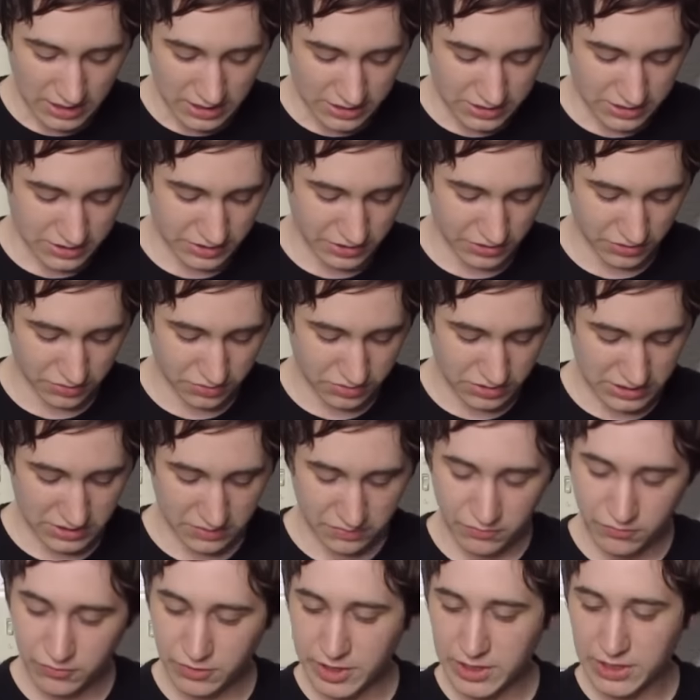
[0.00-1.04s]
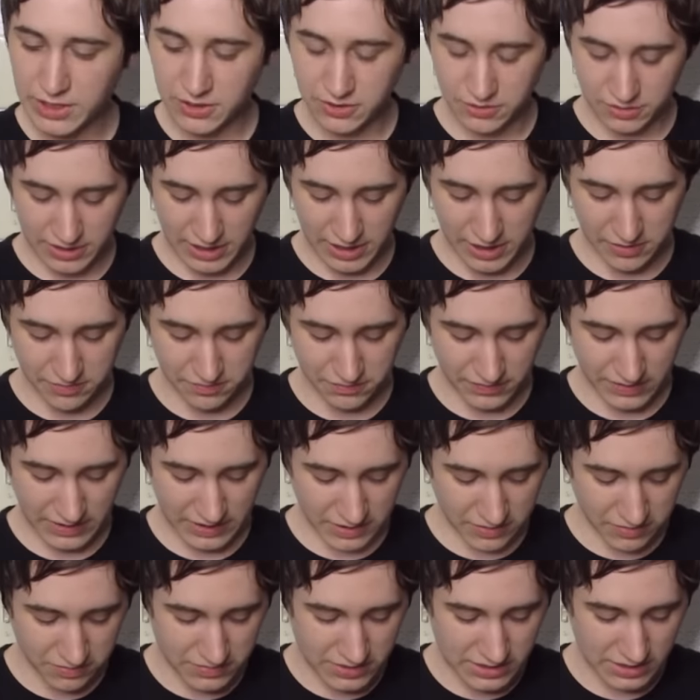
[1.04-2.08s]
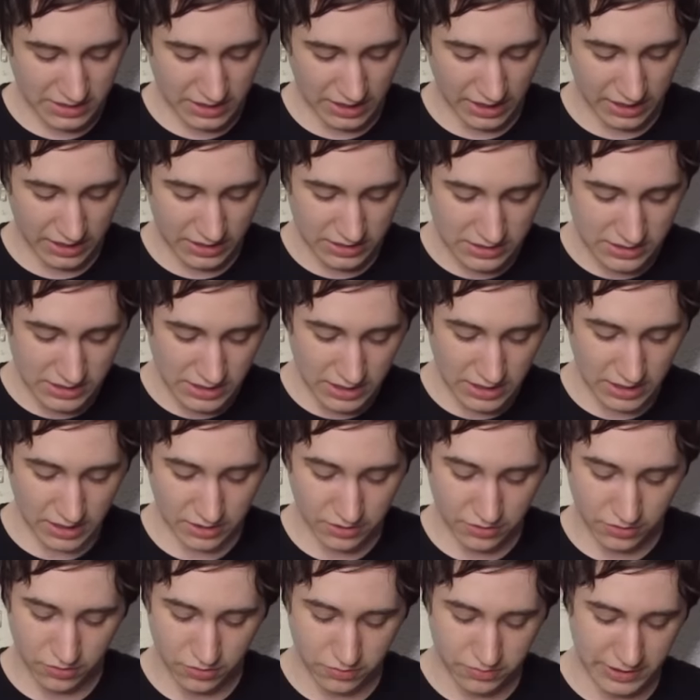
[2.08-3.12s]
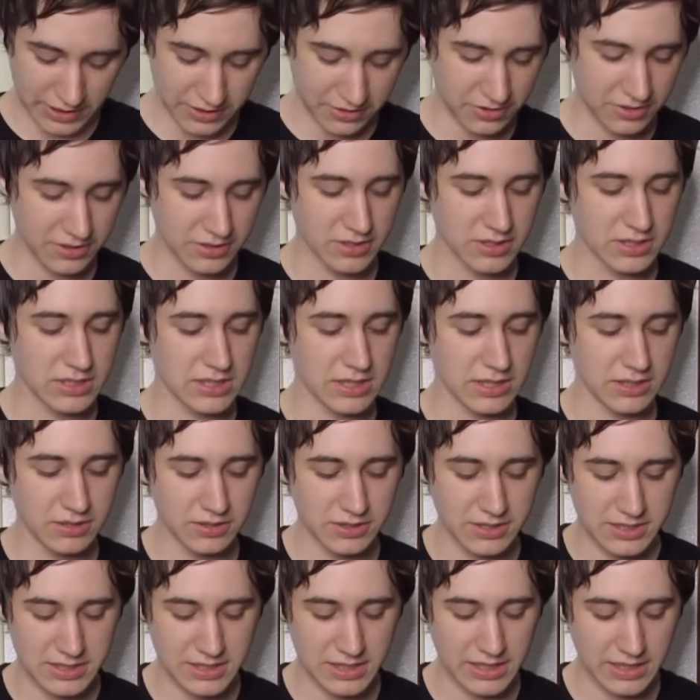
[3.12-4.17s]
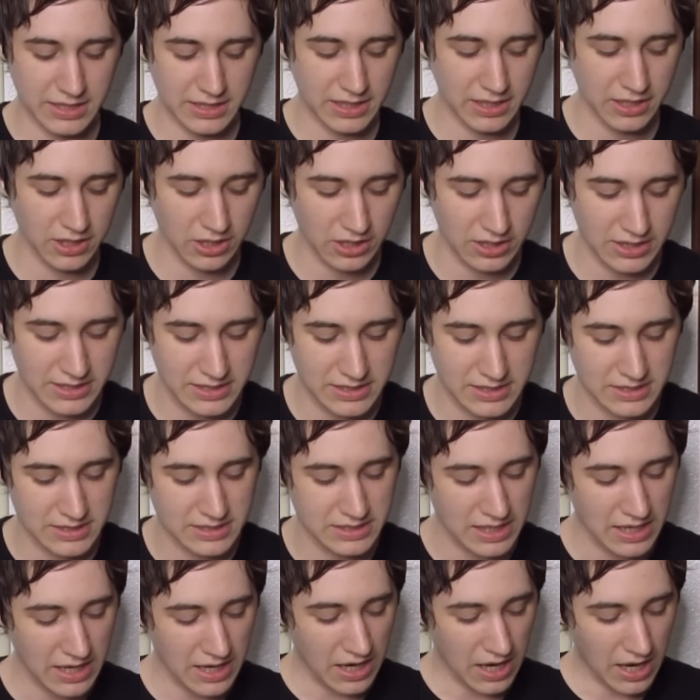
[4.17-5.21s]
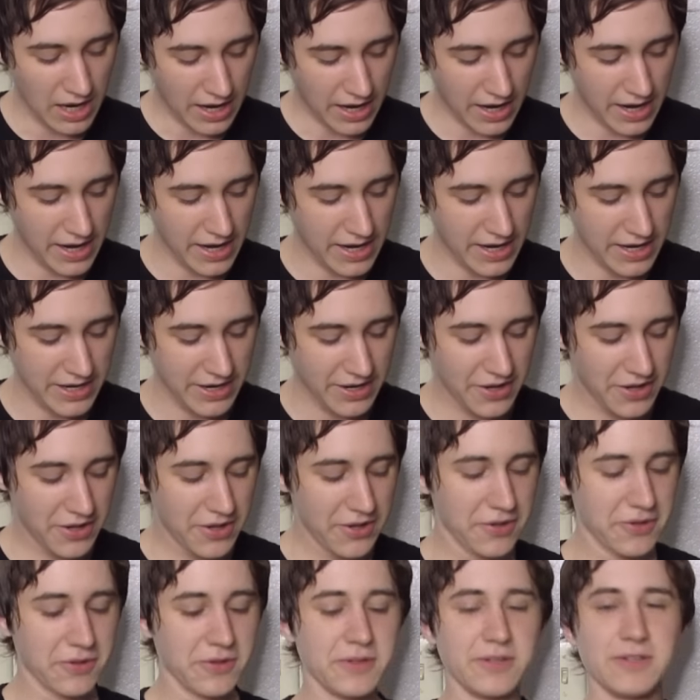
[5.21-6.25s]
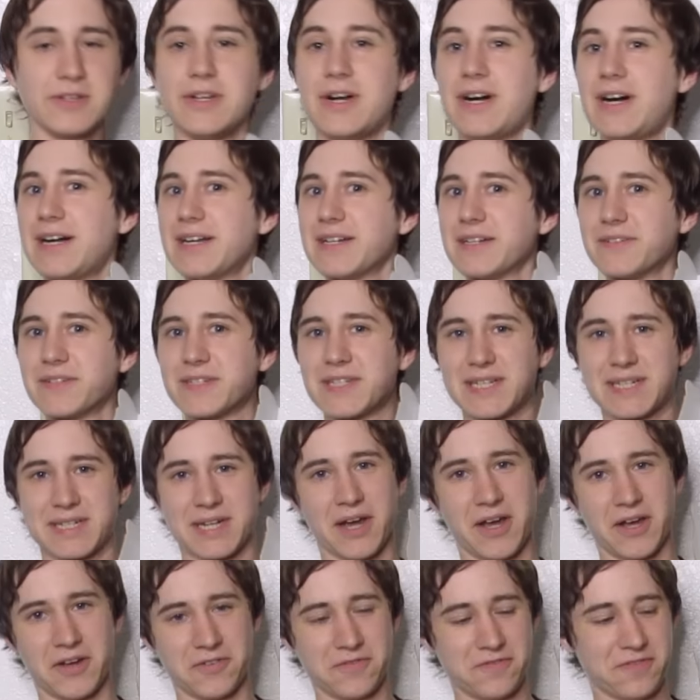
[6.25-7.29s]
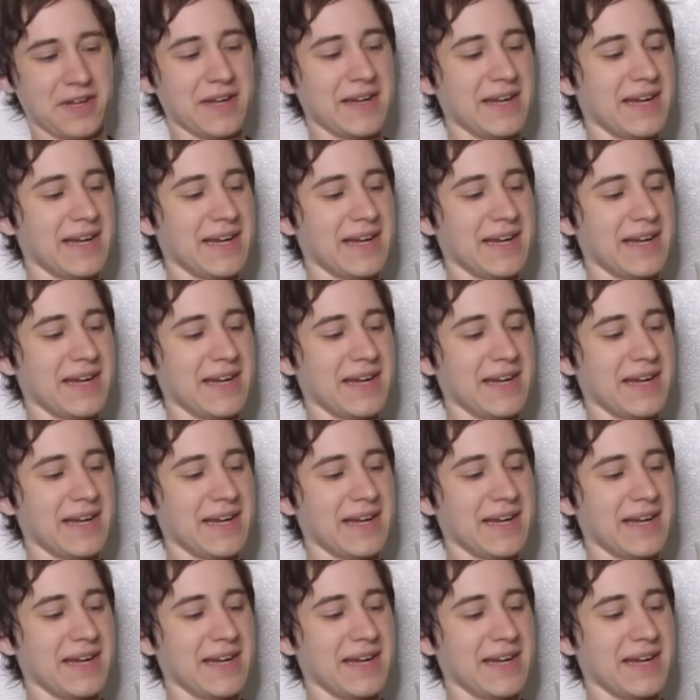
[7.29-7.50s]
So some video game themed candy and oh my goodness, it looks like there is a lot of stuff